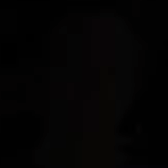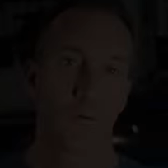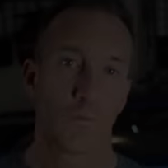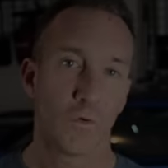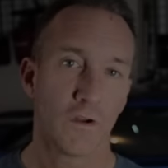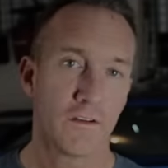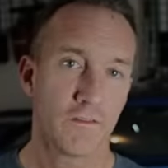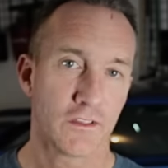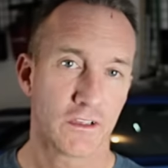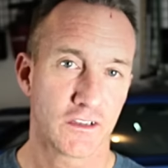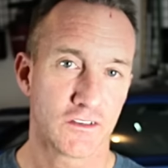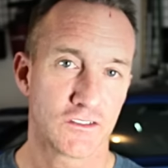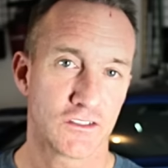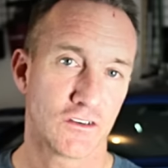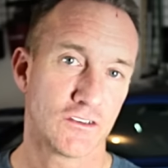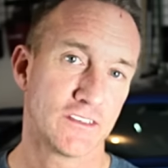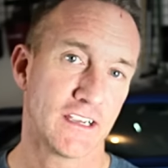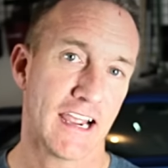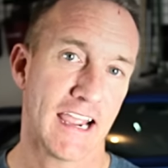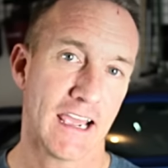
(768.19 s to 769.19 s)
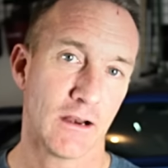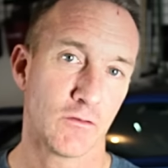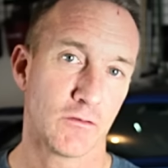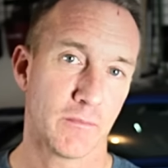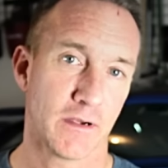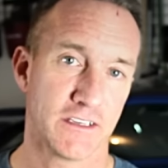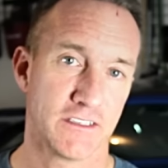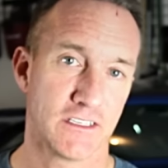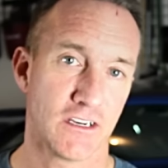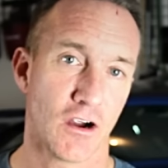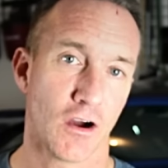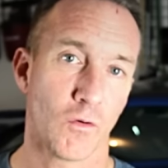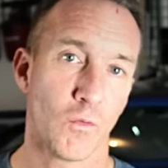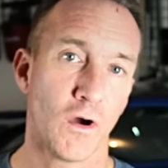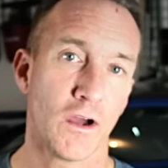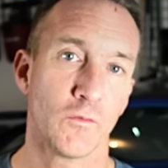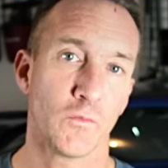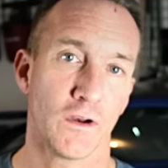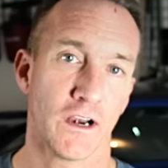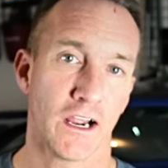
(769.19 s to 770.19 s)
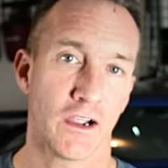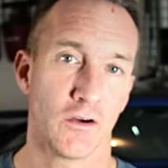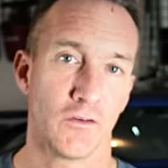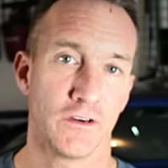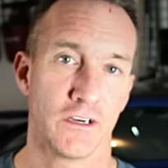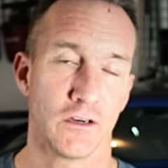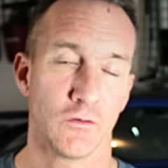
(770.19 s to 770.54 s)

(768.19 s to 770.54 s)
One of the concerns I had with my ZR1 when I owned